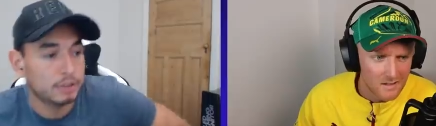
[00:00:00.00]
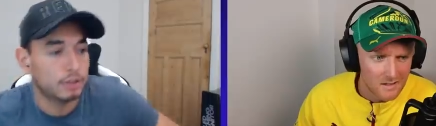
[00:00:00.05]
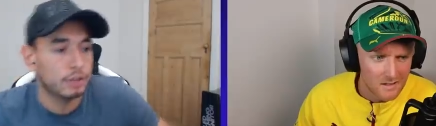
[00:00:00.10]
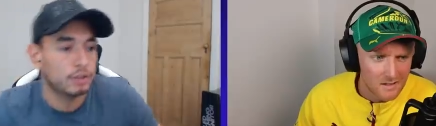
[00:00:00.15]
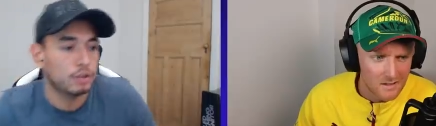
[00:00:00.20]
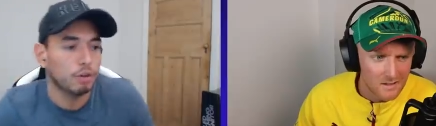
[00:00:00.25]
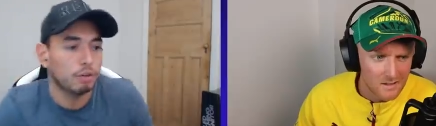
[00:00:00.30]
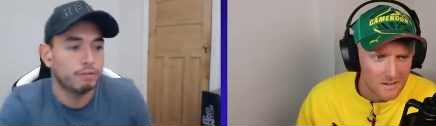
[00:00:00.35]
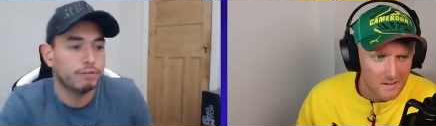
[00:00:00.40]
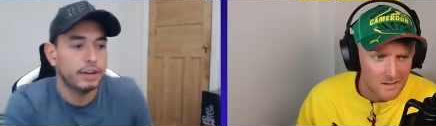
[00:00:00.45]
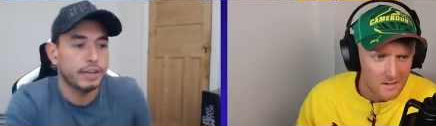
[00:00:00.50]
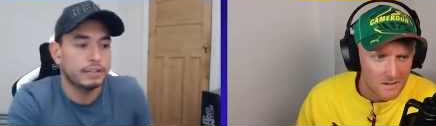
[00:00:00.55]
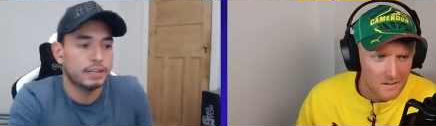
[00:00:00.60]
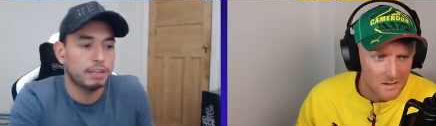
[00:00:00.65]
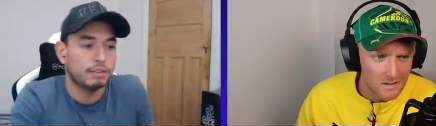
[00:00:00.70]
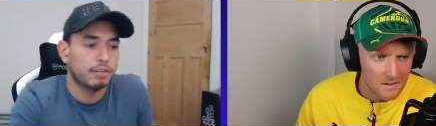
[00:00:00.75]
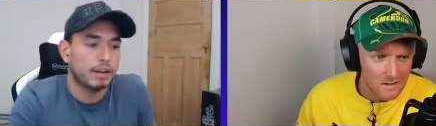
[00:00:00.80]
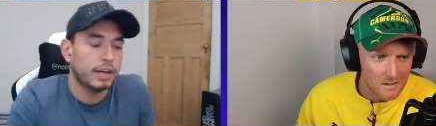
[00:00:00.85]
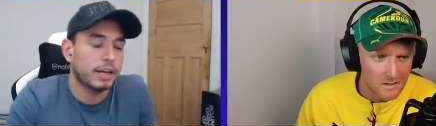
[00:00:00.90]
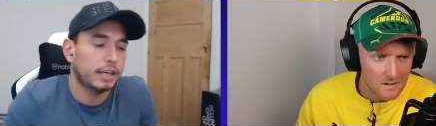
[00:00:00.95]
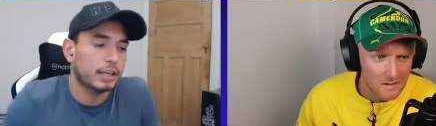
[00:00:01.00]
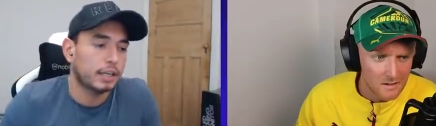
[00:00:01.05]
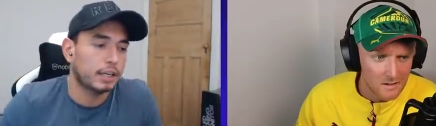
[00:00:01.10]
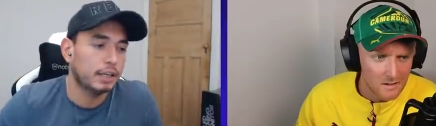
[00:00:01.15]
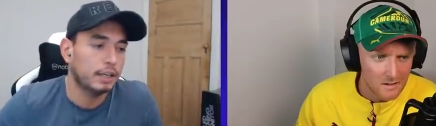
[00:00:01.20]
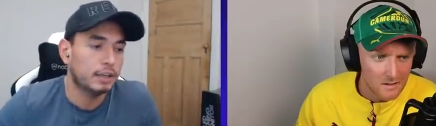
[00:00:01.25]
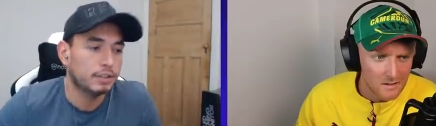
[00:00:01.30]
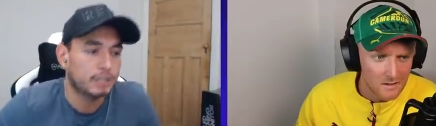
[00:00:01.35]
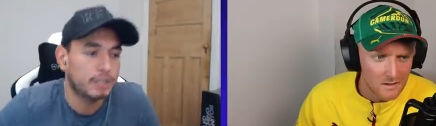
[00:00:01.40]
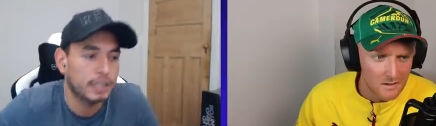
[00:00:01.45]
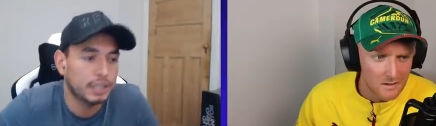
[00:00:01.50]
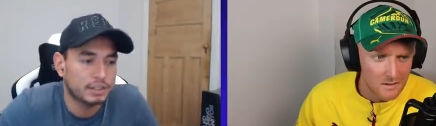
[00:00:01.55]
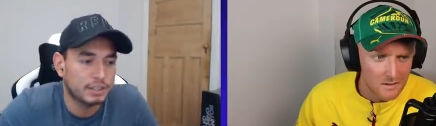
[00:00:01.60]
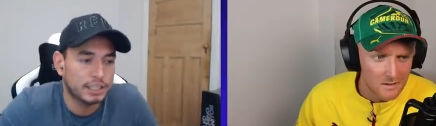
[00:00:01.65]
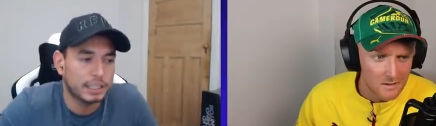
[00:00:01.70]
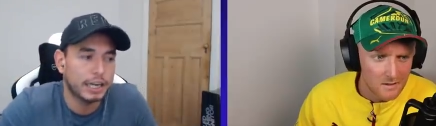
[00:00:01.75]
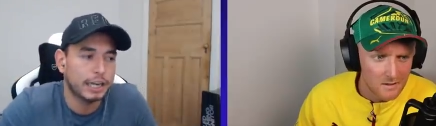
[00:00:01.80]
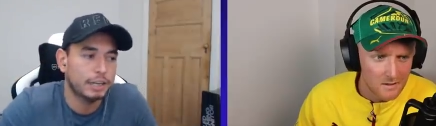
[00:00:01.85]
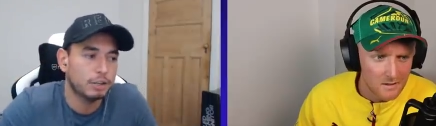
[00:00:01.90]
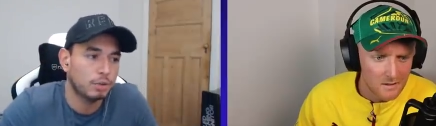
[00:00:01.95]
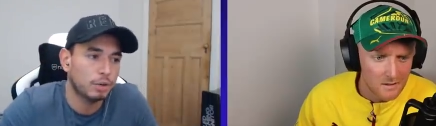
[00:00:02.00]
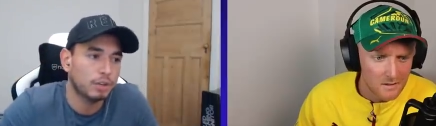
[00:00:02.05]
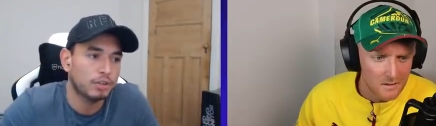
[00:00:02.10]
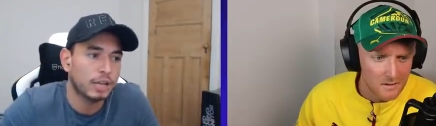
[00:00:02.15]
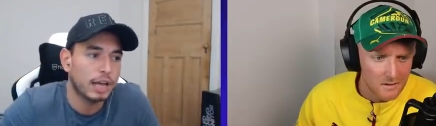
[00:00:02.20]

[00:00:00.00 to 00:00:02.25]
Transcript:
Speaker 1: so it's not fair to have like a sixty K as well as